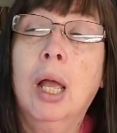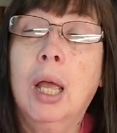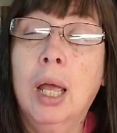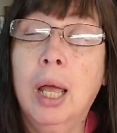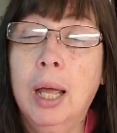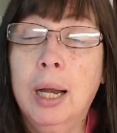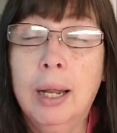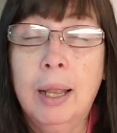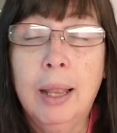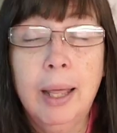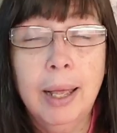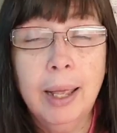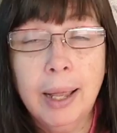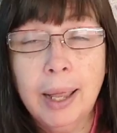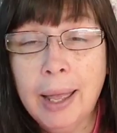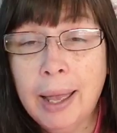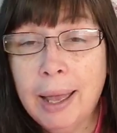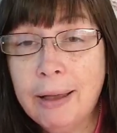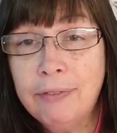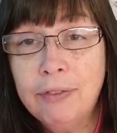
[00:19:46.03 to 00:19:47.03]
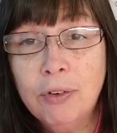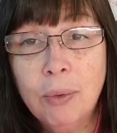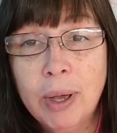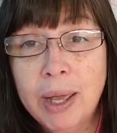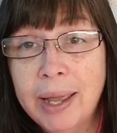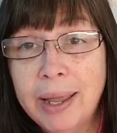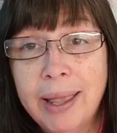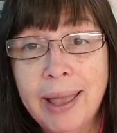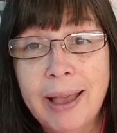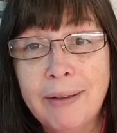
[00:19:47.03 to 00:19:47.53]
kind of like half
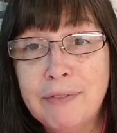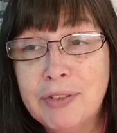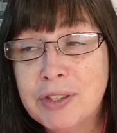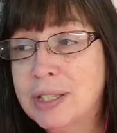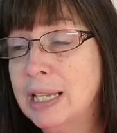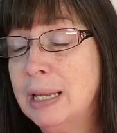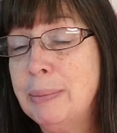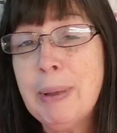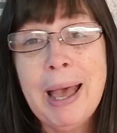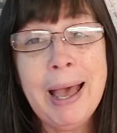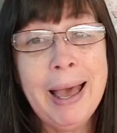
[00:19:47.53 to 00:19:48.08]
awake, half asleep.